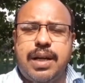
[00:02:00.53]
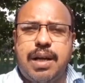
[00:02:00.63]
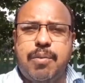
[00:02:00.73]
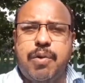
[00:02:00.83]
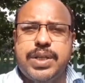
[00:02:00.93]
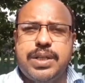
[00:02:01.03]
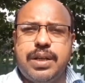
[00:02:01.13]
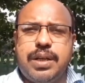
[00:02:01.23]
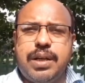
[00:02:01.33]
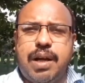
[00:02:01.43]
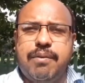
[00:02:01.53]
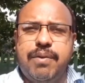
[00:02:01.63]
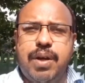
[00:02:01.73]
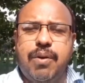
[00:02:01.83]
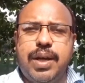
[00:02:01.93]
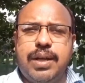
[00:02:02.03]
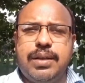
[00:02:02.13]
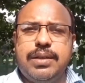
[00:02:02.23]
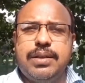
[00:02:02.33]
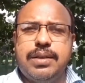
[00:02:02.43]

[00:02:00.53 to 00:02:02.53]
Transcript: I'm watching, I'm viewing